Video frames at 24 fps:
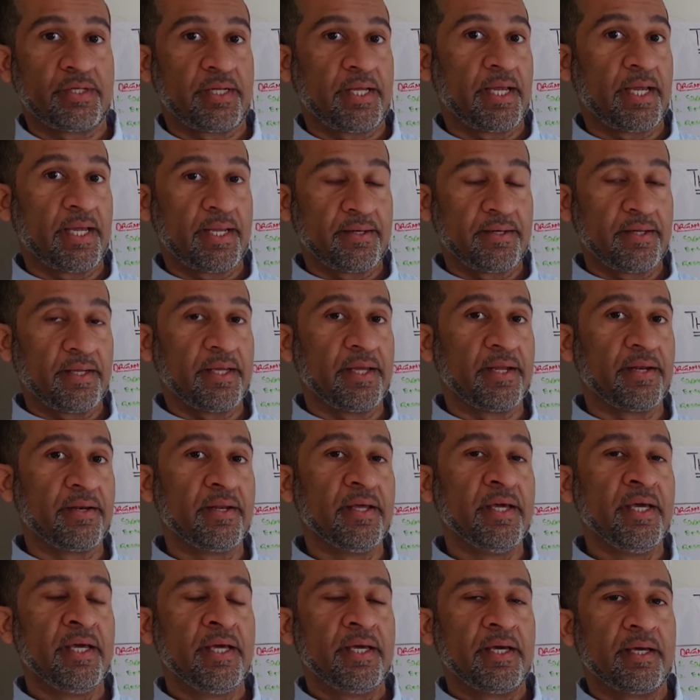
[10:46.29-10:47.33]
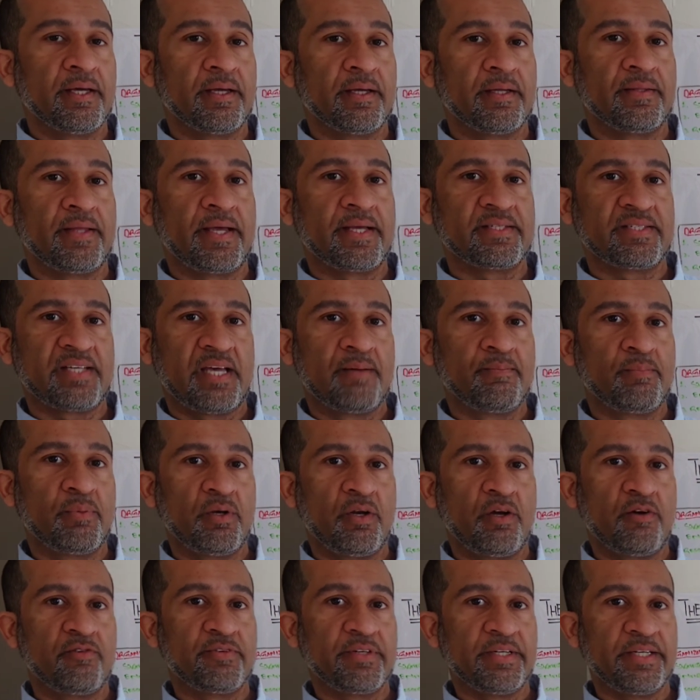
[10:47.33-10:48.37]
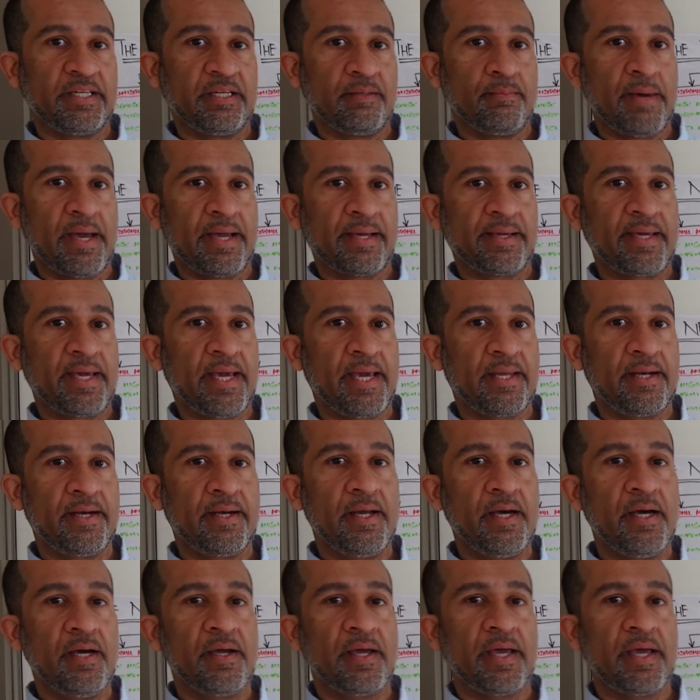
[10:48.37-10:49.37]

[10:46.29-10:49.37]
And in the example of TD Bank Canada